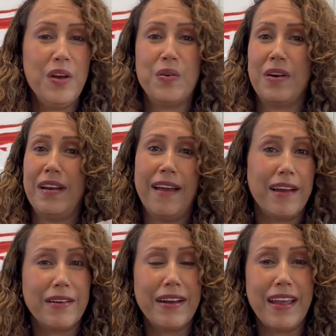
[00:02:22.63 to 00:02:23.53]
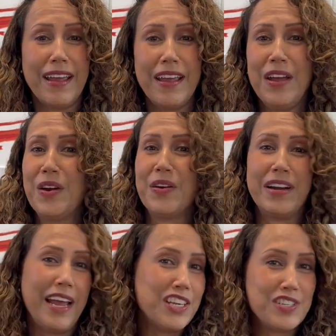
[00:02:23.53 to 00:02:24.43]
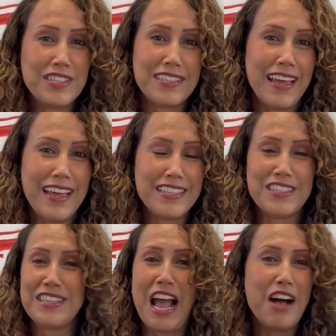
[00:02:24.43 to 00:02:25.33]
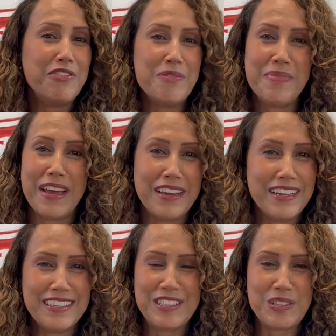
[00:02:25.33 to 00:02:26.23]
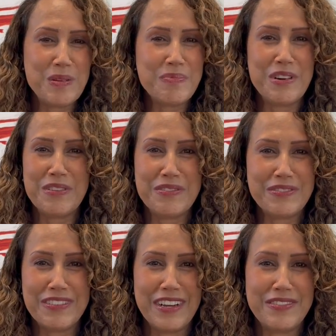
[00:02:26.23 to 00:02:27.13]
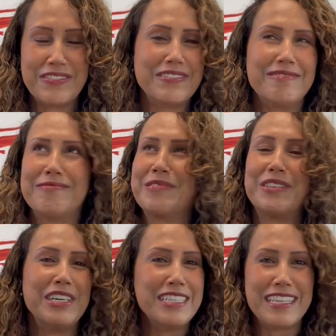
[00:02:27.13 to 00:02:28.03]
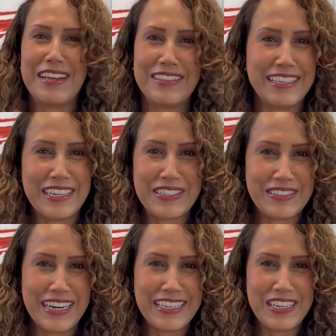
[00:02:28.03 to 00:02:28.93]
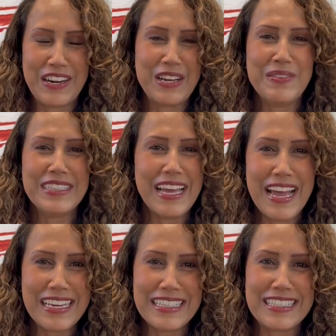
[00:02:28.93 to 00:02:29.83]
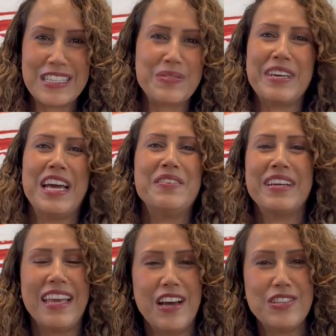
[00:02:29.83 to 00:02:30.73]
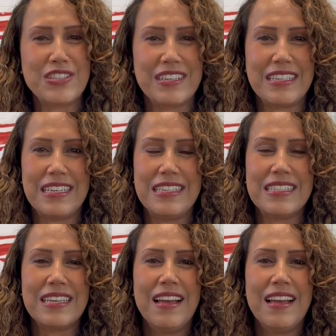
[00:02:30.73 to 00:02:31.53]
or an IRA or an HSA, this alphabet soup of words out there, right? You're like, what the heck is this? What kind of accounts are these?